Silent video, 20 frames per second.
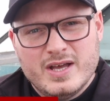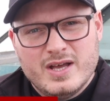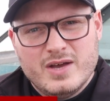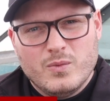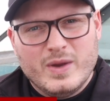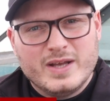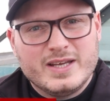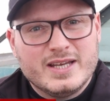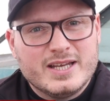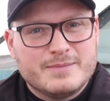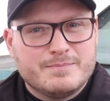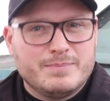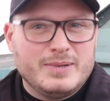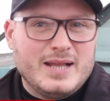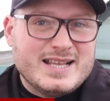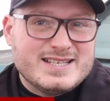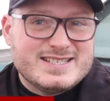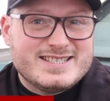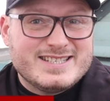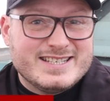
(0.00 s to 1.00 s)
When you
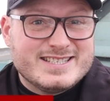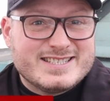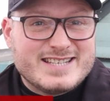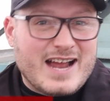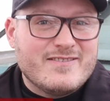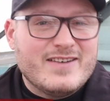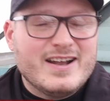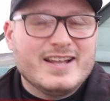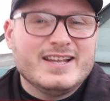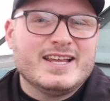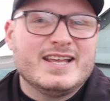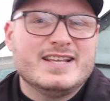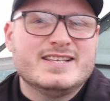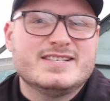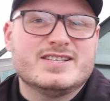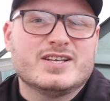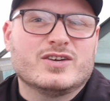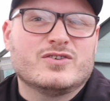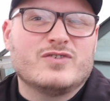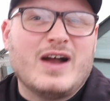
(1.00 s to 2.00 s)
plant seeds directly into
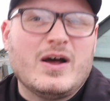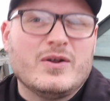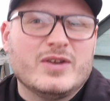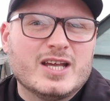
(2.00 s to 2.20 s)
the ground,